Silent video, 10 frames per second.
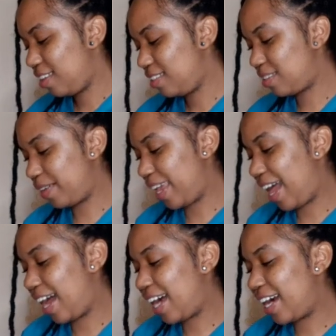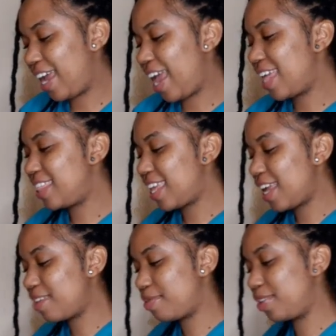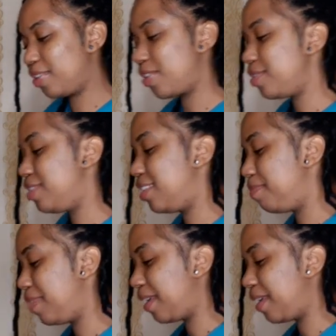So yeah, and then we'll go to the